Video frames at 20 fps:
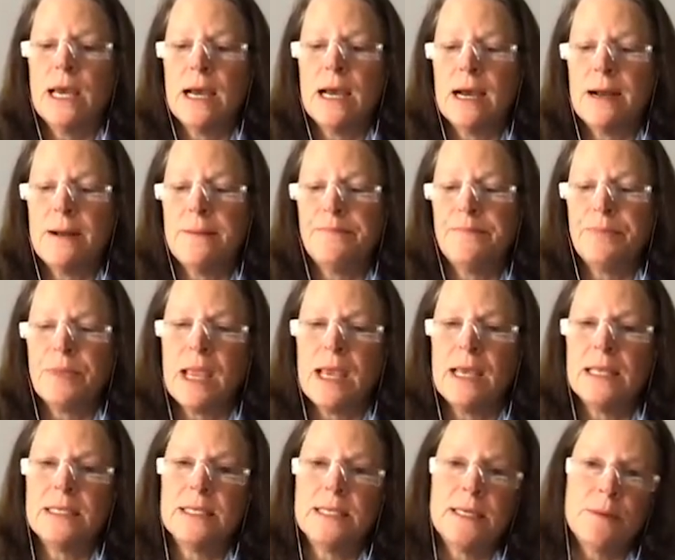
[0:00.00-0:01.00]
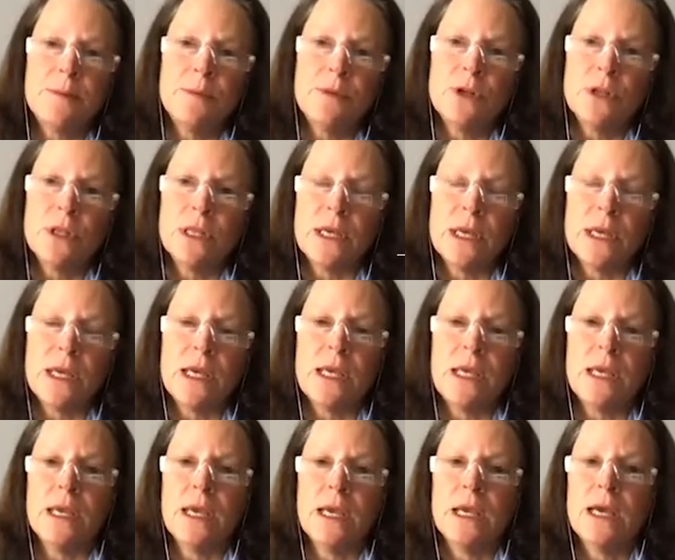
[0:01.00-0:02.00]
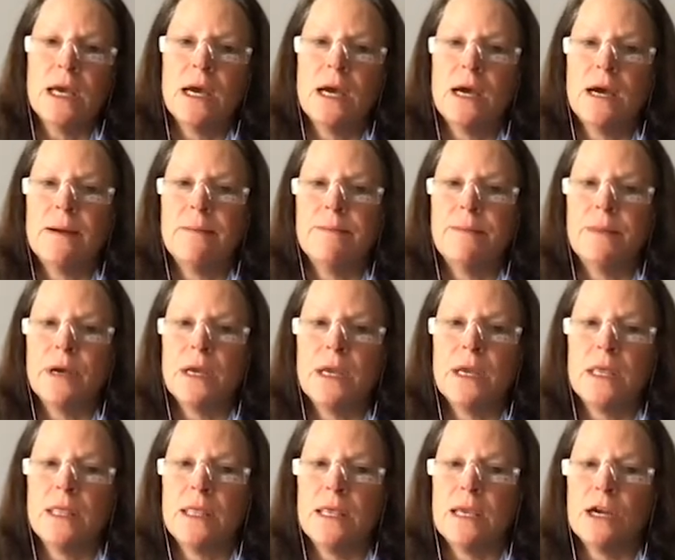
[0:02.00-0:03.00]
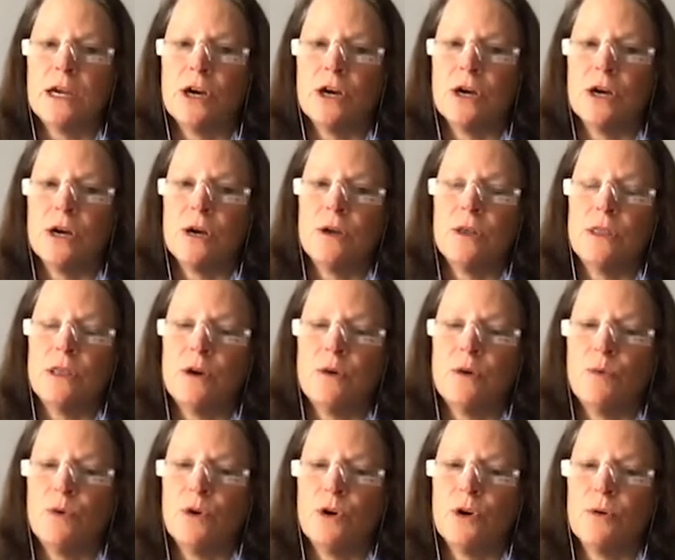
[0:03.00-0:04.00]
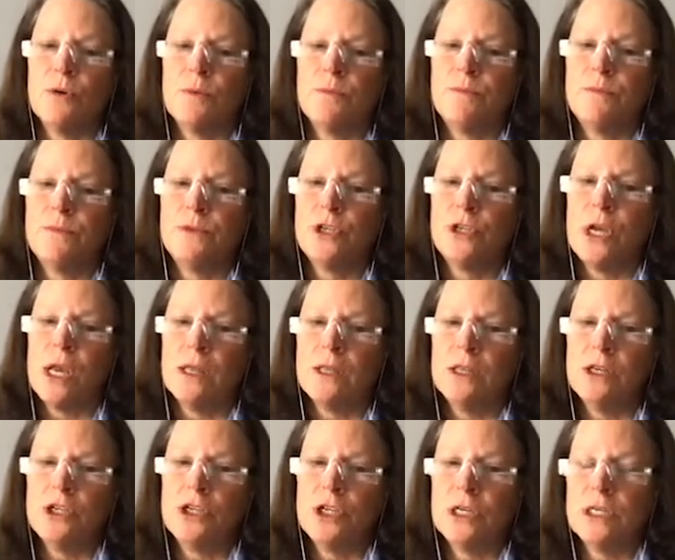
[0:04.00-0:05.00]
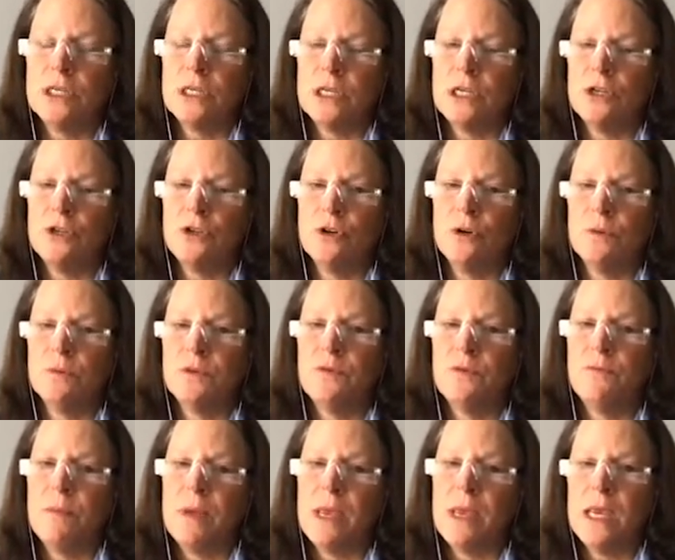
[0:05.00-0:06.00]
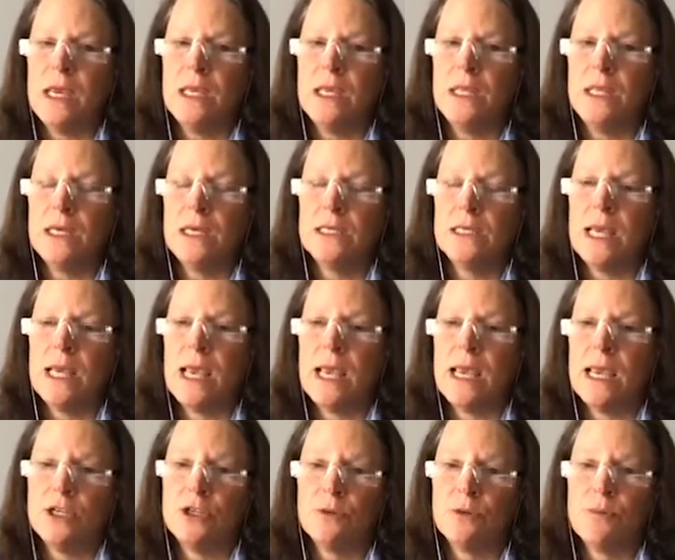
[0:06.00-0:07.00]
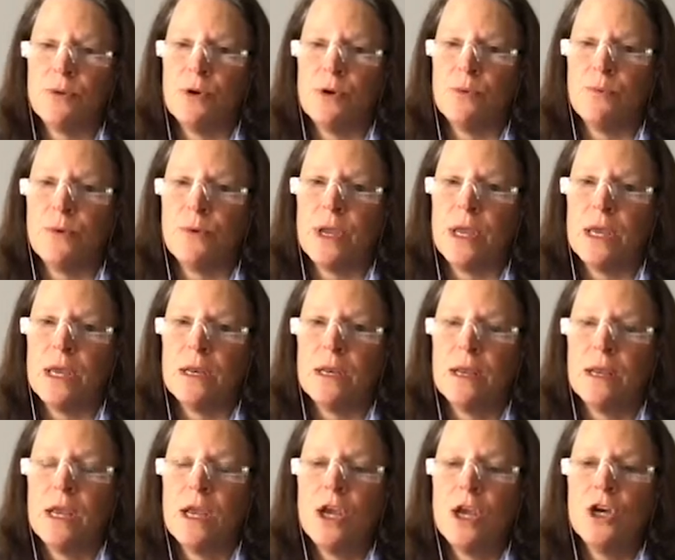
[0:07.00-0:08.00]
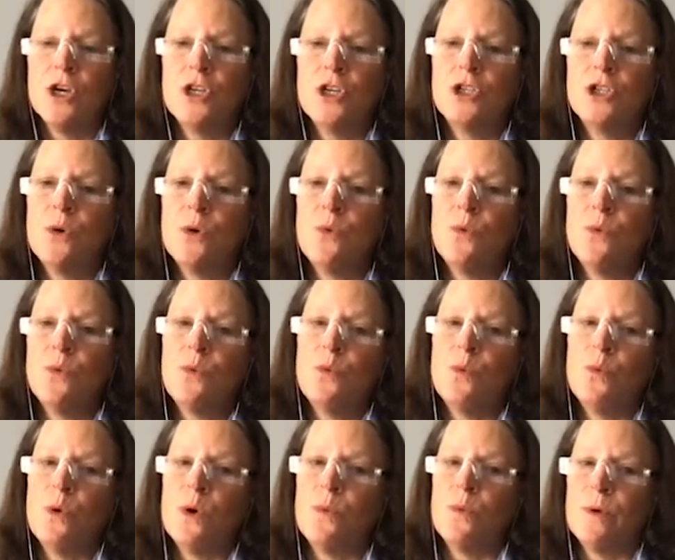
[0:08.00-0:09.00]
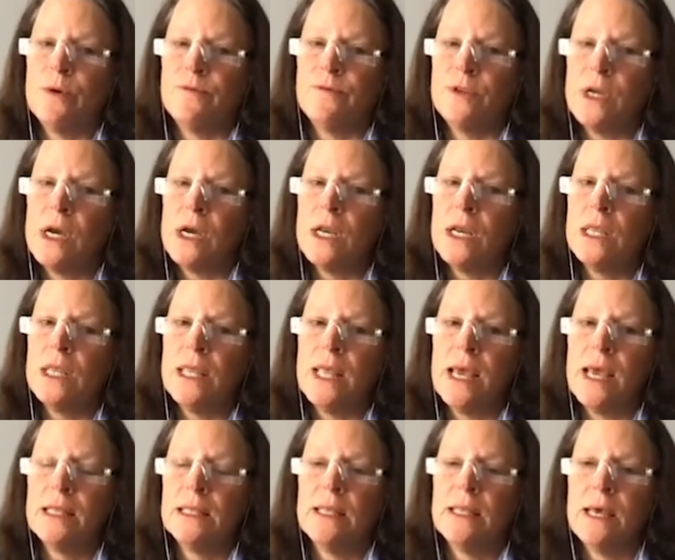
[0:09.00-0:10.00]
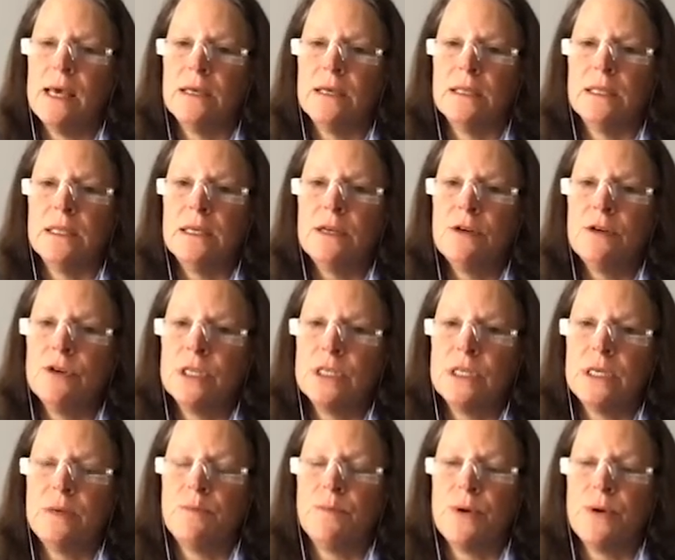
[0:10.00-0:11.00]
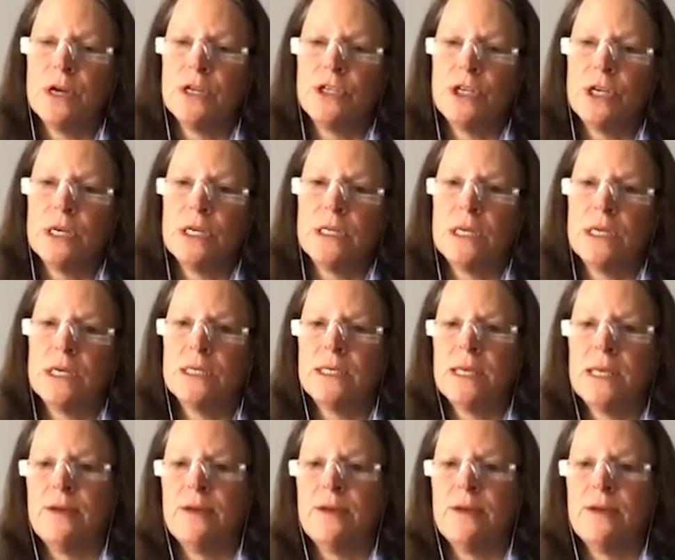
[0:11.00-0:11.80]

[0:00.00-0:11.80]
And similarly, there were challenges in terms of making these age appropriate. So what we've done in that health literacy project is have